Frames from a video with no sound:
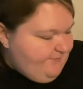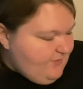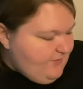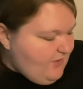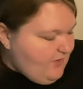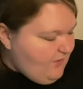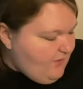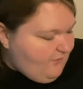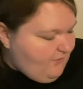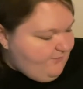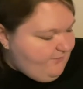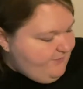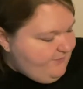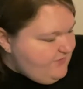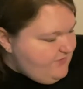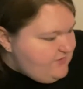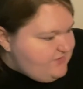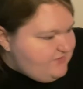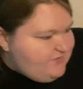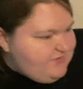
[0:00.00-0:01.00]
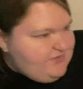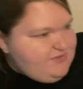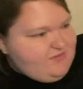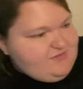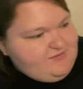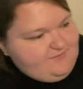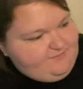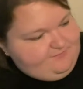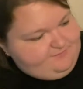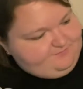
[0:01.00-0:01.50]
oh, this
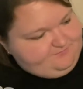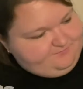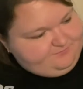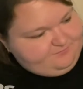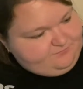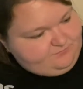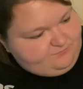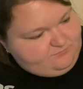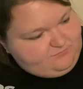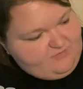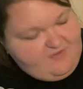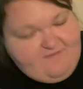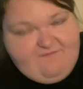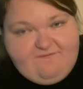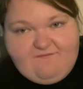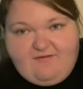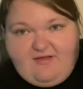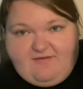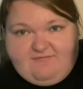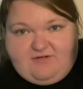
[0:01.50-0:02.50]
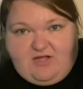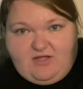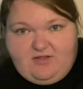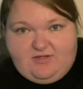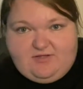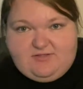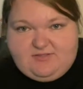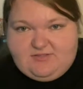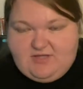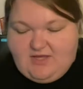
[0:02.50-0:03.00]
was $5.
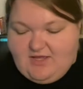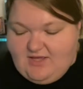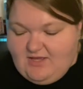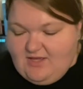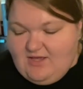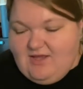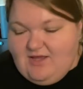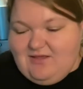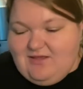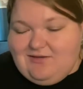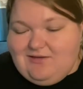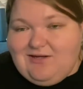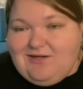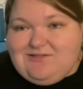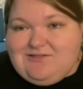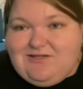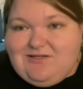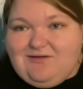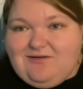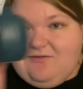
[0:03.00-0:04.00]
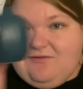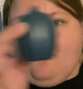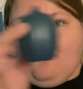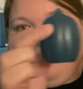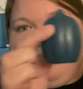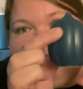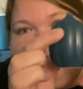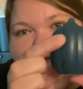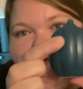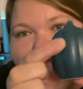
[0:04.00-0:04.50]
And then I had to get a little
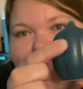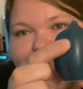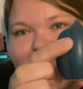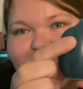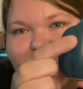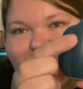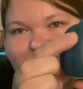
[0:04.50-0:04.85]
pumpkin.